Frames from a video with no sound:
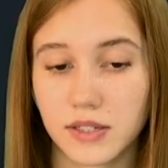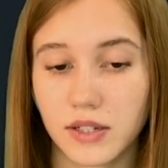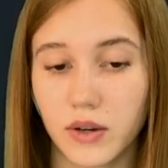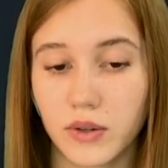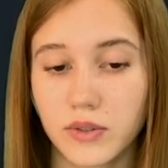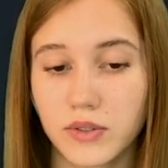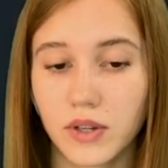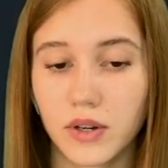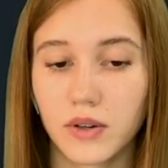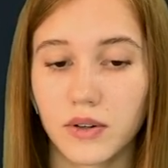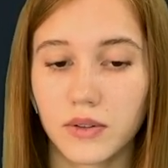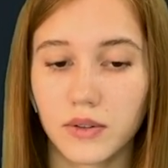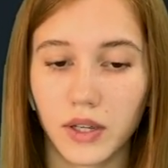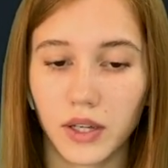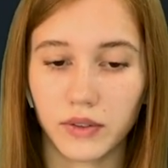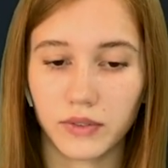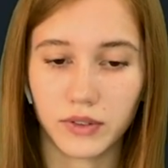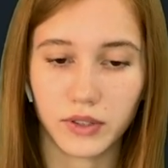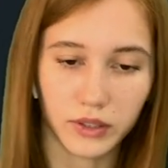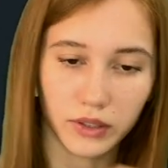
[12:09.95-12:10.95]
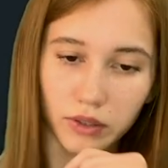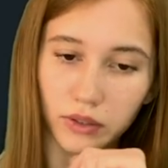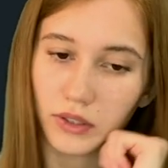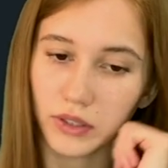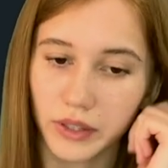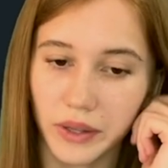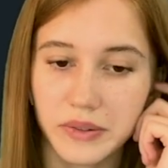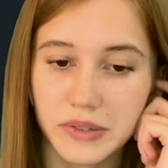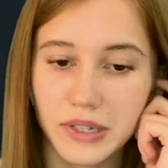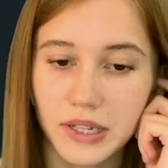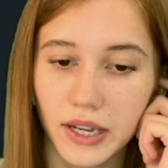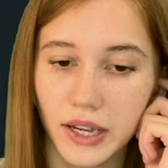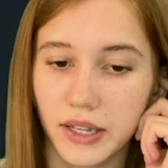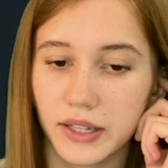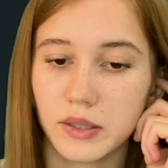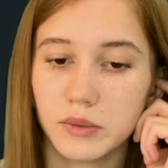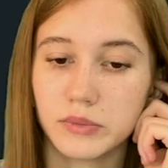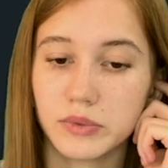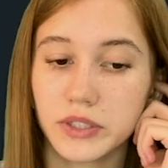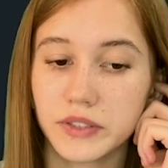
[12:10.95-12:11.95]
Also, if you look closely at
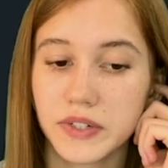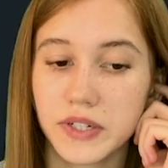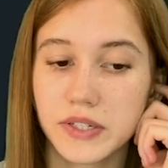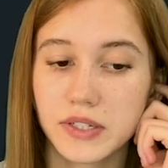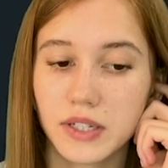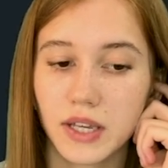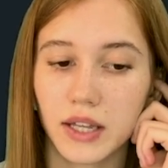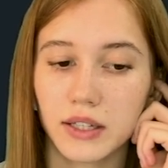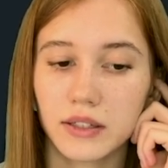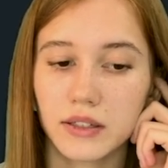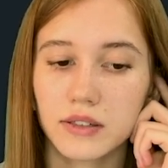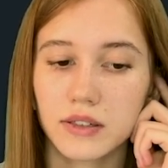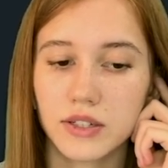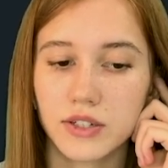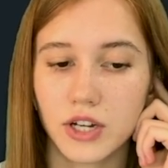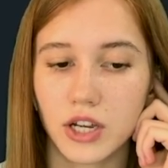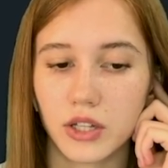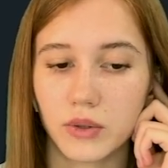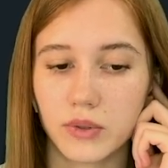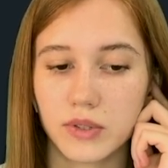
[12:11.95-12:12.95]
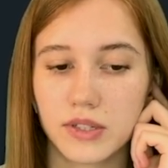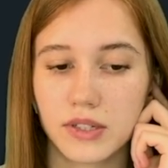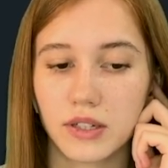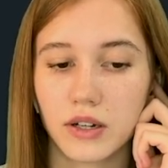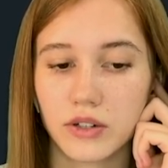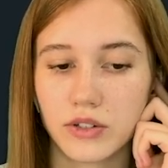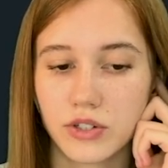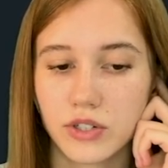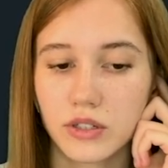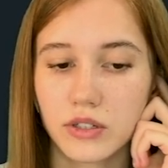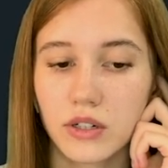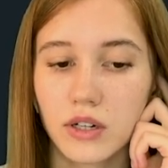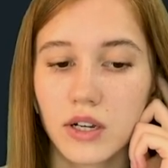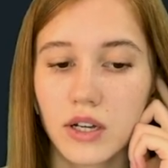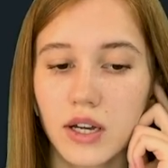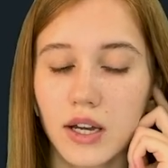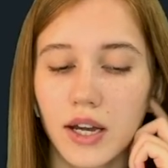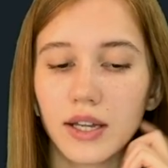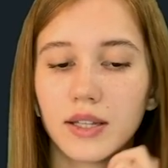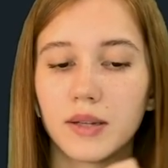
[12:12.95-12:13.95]
the previous candle, the shadow is larger
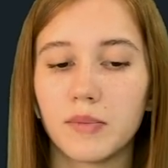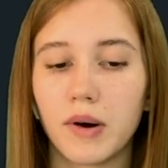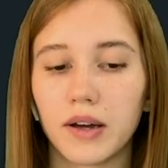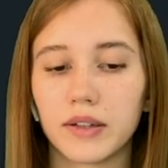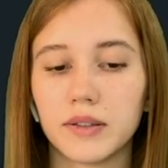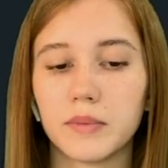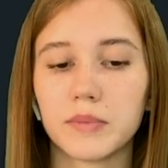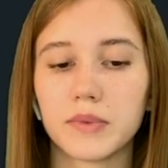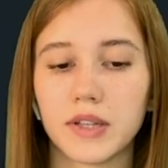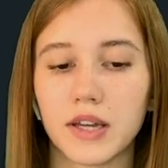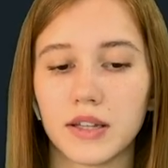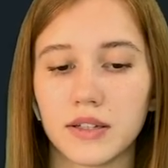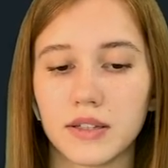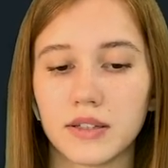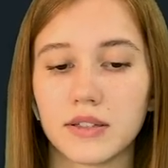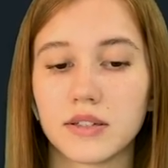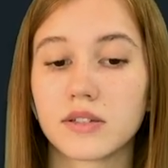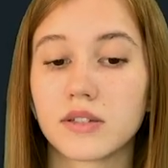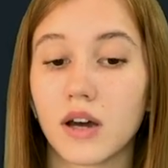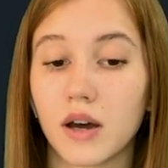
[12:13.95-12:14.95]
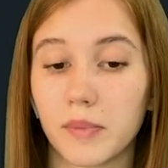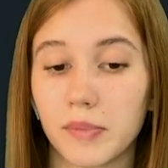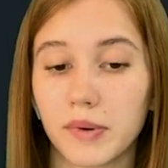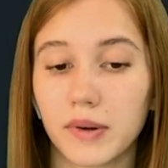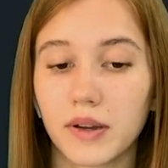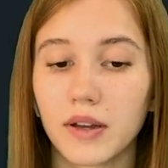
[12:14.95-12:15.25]
at the bottom than at the top.